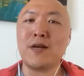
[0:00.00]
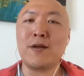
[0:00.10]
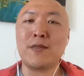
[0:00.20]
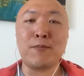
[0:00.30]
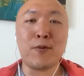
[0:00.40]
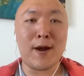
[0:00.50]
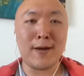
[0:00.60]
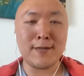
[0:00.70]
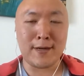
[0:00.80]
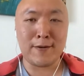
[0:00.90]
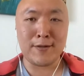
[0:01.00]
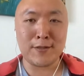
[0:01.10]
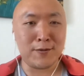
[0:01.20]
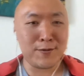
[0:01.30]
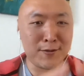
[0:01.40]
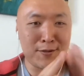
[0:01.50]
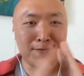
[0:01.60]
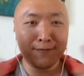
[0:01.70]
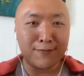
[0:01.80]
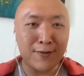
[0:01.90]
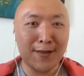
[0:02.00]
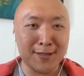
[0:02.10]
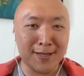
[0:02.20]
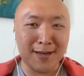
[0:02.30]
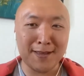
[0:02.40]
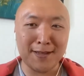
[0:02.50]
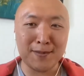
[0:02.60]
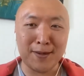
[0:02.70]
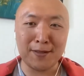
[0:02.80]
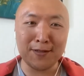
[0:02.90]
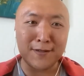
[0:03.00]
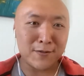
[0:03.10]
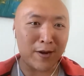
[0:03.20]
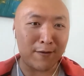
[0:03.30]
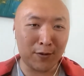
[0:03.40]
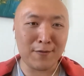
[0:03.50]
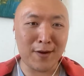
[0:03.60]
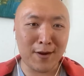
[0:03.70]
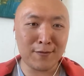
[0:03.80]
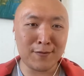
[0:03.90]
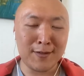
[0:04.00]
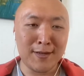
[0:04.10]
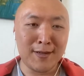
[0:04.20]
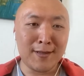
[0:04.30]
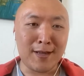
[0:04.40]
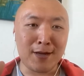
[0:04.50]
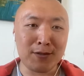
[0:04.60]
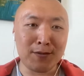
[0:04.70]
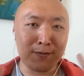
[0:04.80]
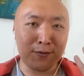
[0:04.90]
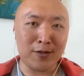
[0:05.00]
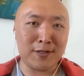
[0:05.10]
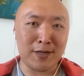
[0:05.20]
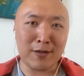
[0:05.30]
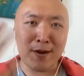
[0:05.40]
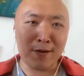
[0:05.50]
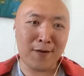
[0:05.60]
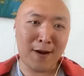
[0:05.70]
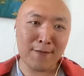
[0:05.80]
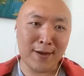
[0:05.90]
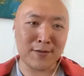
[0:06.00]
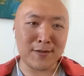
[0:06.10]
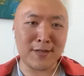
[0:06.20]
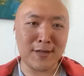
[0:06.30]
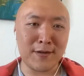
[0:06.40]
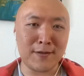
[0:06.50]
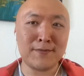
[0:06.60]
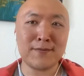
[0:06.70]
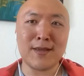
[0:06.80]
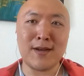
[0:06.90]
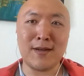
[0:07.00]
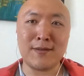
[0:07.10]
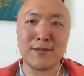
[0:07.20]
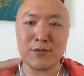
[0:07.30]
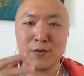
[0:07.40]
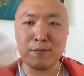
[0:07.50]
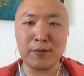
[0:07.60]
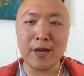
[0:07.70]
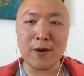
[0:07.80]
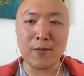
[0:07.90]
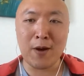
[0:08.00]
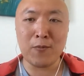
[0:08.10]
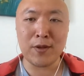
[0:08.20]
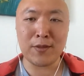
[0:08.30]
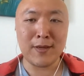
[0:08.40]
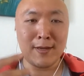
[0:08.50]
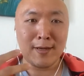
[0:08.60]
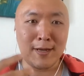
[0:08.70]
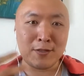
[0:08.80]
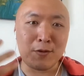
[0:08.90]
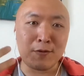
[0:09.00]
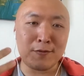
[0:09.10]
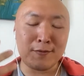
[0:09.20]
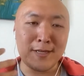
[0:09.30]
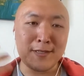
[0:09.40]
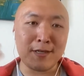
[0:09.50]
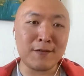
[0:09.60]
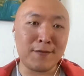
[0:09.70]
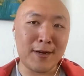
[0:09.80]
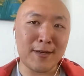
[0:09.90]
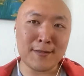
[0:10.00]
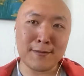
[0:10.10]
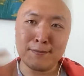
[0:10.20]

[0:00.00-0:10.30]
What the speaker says: The prize areas, there's one of the exciting things about this is we have 25,000 USD, around 5,000 near, to sort of play around with and to sort of incentivize,